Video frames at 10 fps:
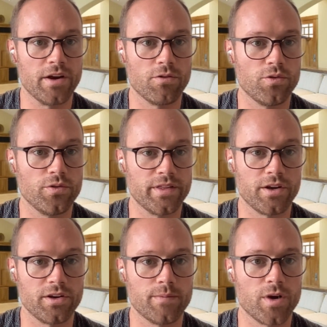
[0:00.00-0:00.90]
they're
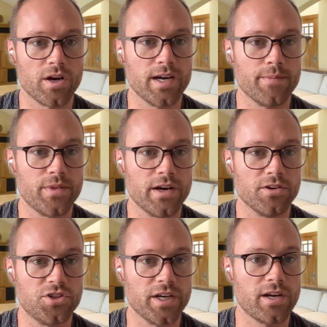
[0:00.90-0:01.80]
going to mark
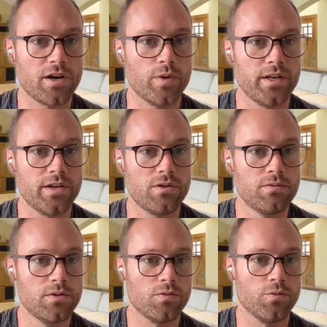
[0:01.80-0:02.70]
up their checkout
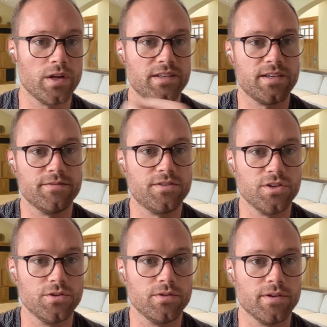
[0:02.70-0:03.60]
window
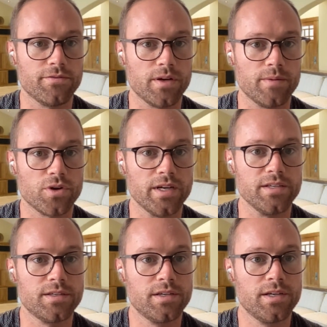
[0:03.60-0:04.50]
relative to the
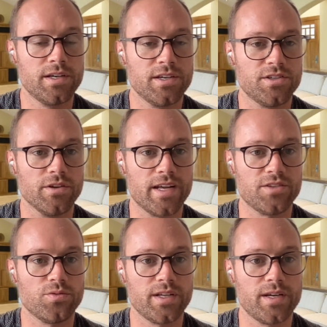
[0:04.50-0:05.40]
front price.
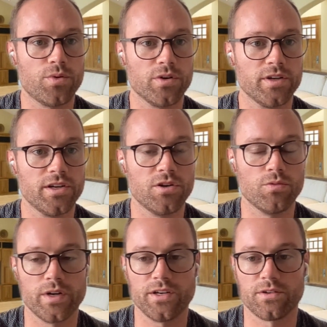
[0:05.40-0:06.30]
So that's really
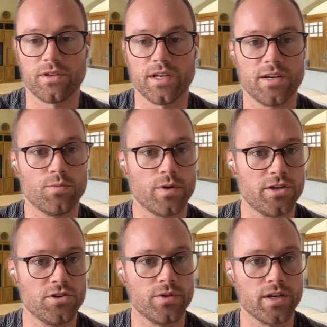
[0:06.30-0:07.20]
important to note when you're
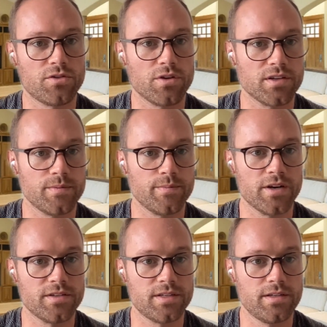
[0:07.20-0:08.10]
doing a
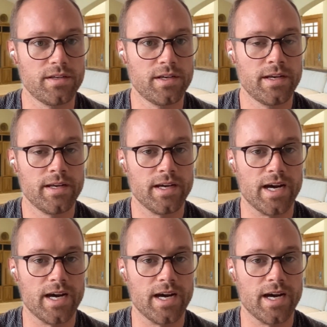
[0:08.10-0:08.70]
cross comparison.